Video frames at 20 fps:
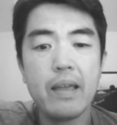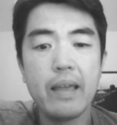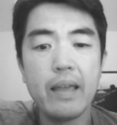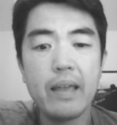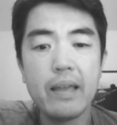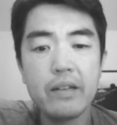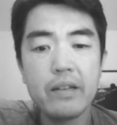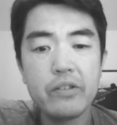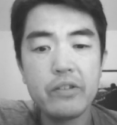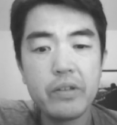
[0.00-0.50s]

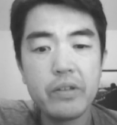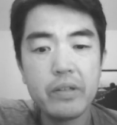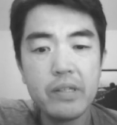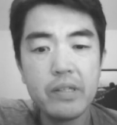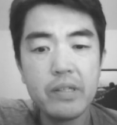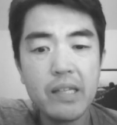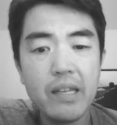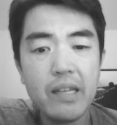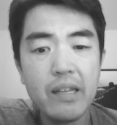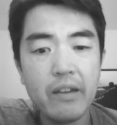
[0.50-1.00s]
And as you can
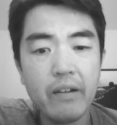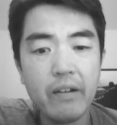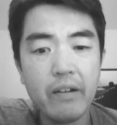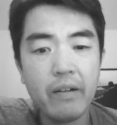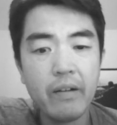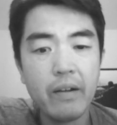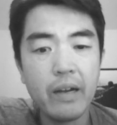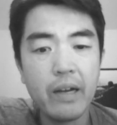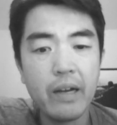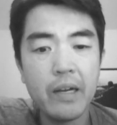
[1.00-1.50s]
see
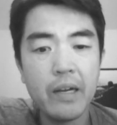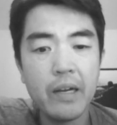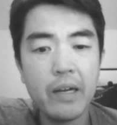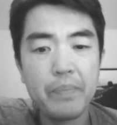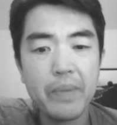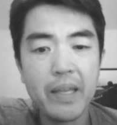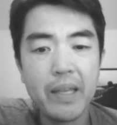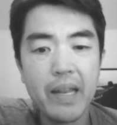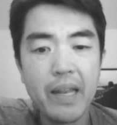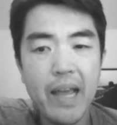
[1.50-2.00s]
here,
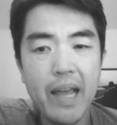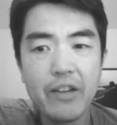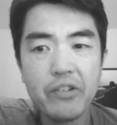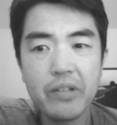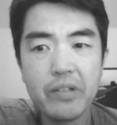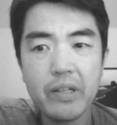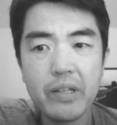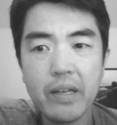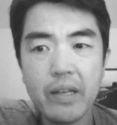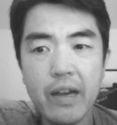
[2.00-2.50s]
it
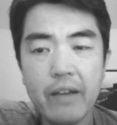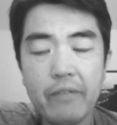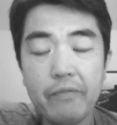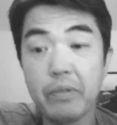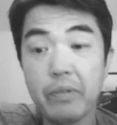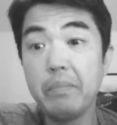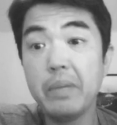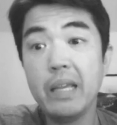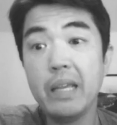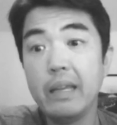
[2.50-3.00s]
actually got,
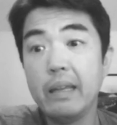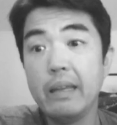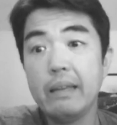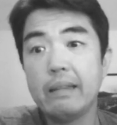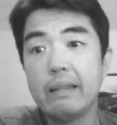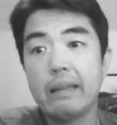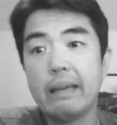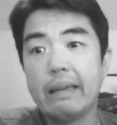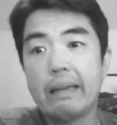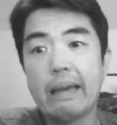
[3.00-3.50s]
for me,
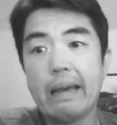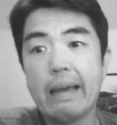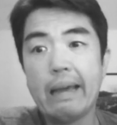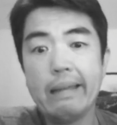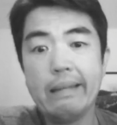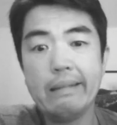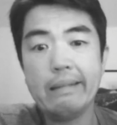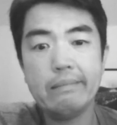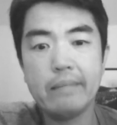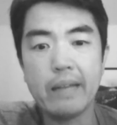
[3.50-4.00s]
like
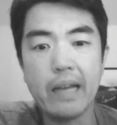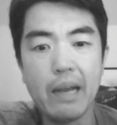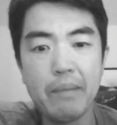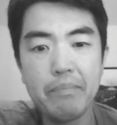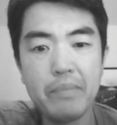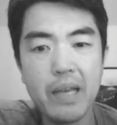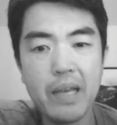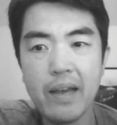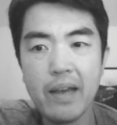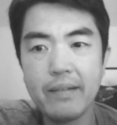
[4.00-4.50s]
I'm
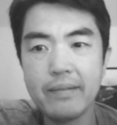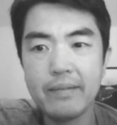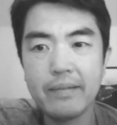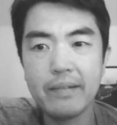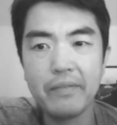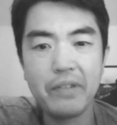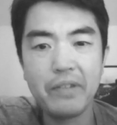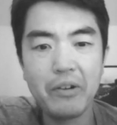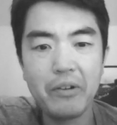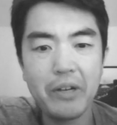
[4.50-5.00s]
not
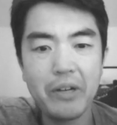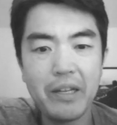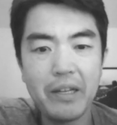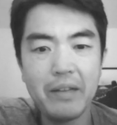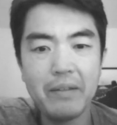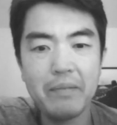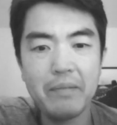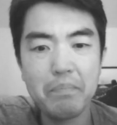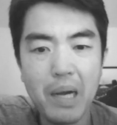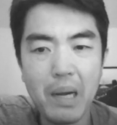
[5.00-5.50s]
a
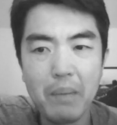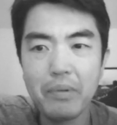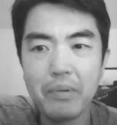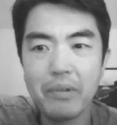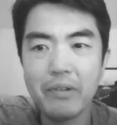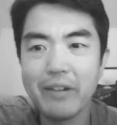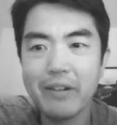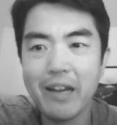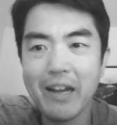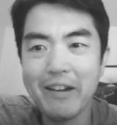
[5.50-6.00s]
very
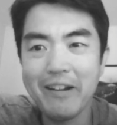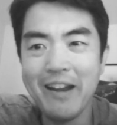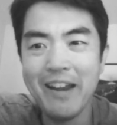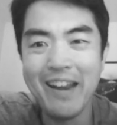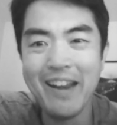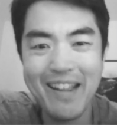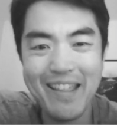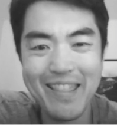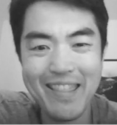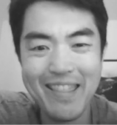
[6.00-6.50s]
popular guy or
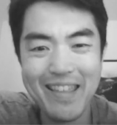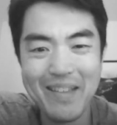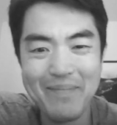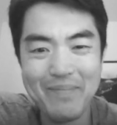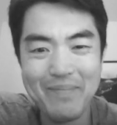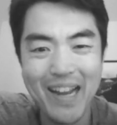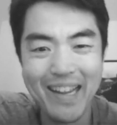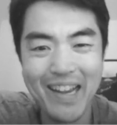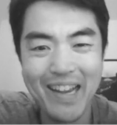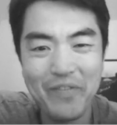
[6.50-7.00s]
anything, but
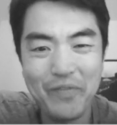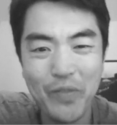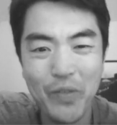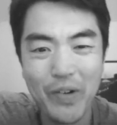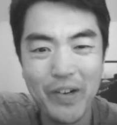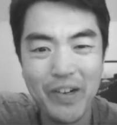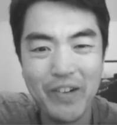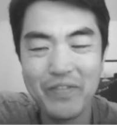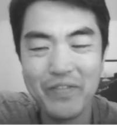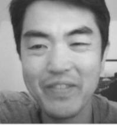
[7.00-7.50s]
I got
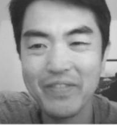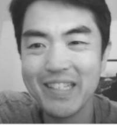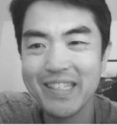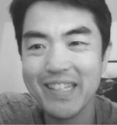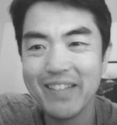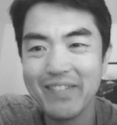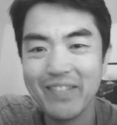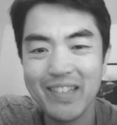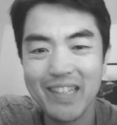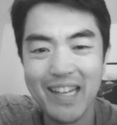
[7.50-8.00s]

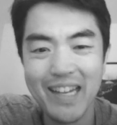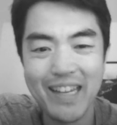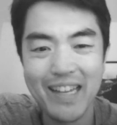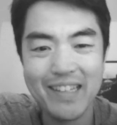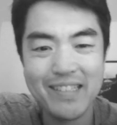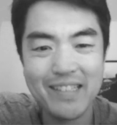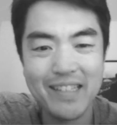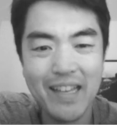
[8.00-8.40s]
457 likes,